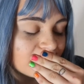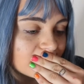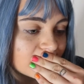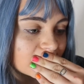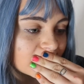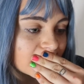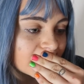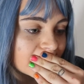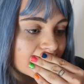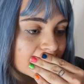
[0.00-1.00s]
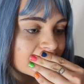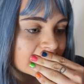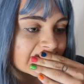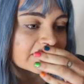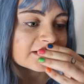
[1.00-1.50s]
No.
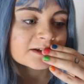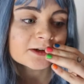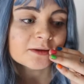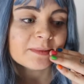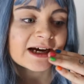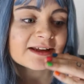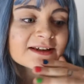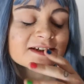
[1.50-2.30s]
That is so bad.